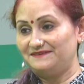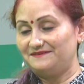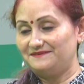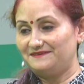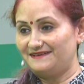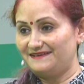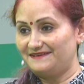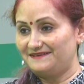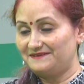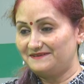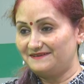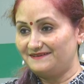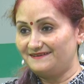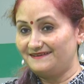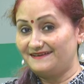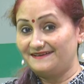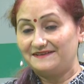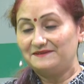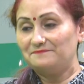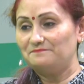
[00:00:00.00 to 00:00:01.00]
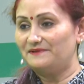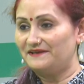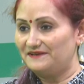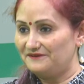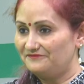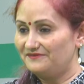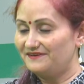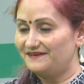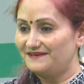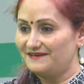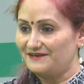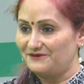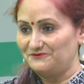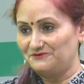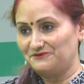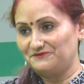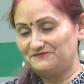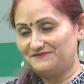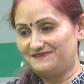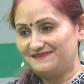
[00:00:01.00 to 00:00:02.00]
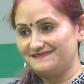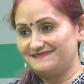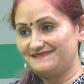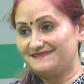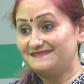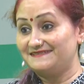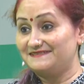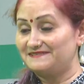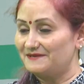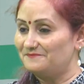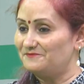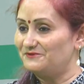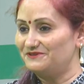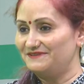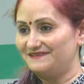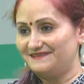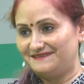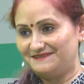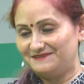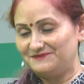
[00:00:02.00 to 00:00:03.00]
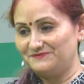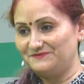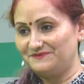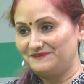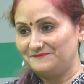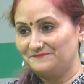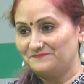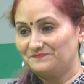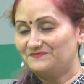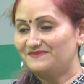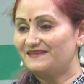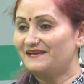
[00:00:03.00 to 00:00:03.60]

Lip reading: be getting benefit out of this in some or the other way.